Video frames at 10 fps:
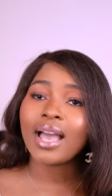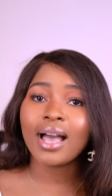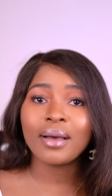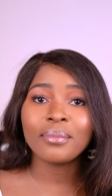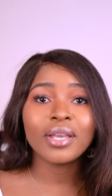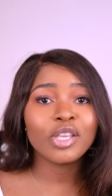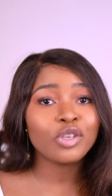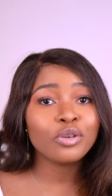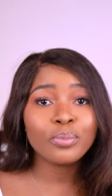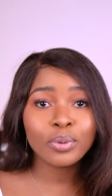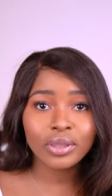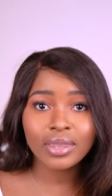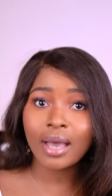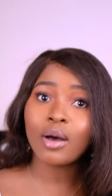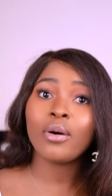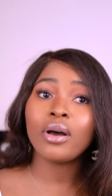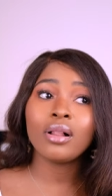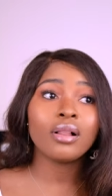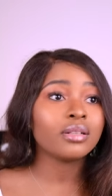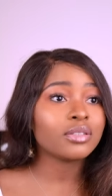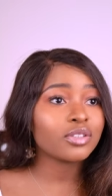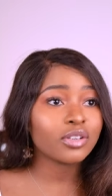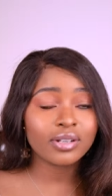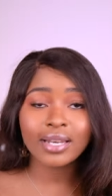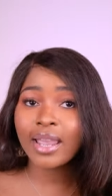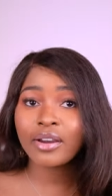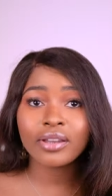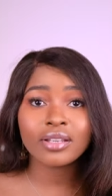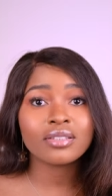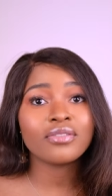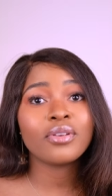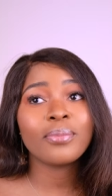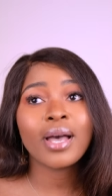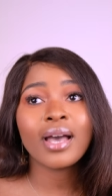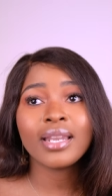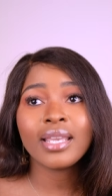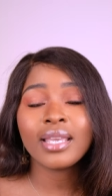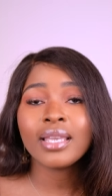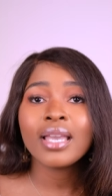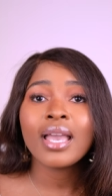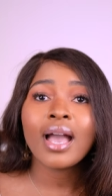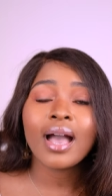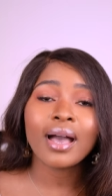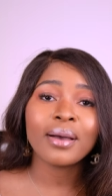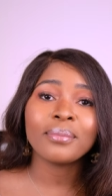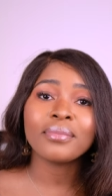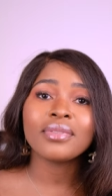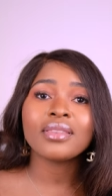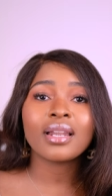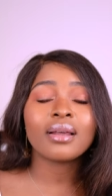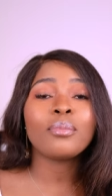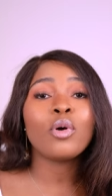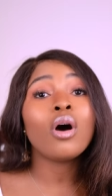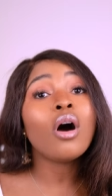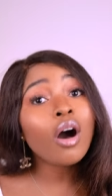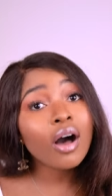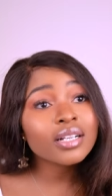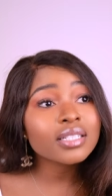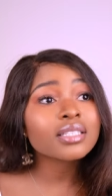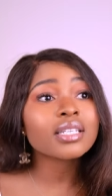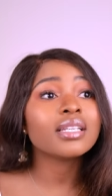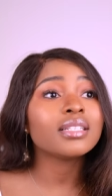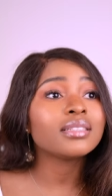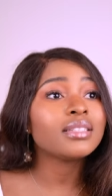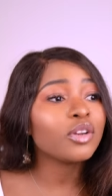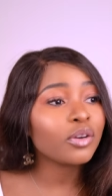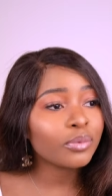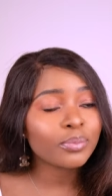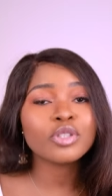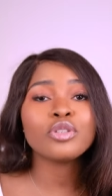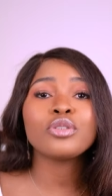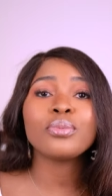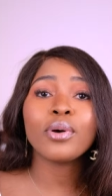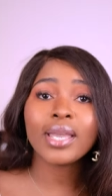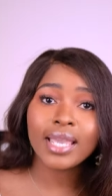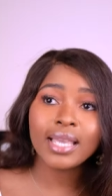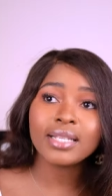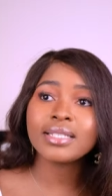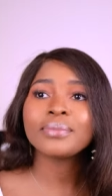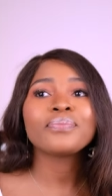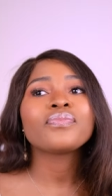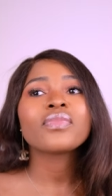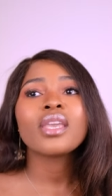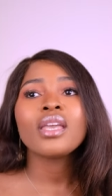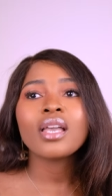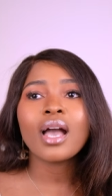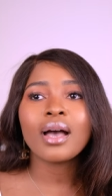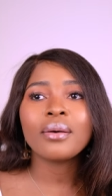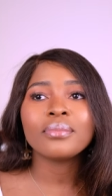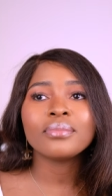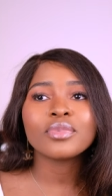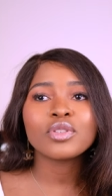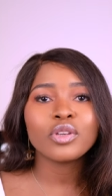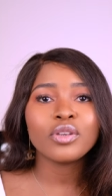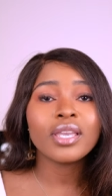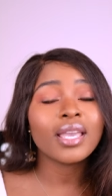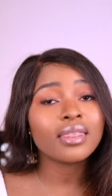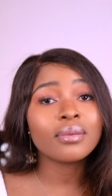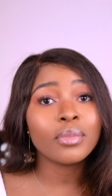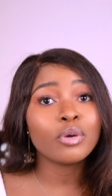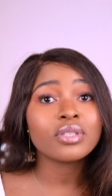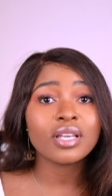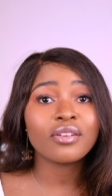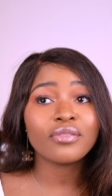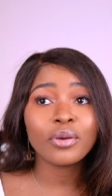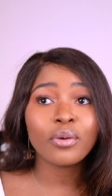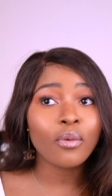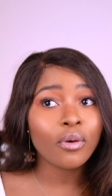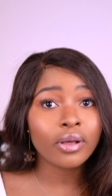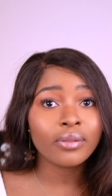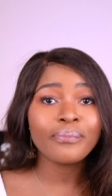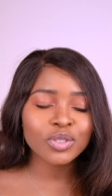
Um, and you put that oil on certain areas of your body um, that are more hot and, you know, produce more heat. Um, so you can get the most out of your oil.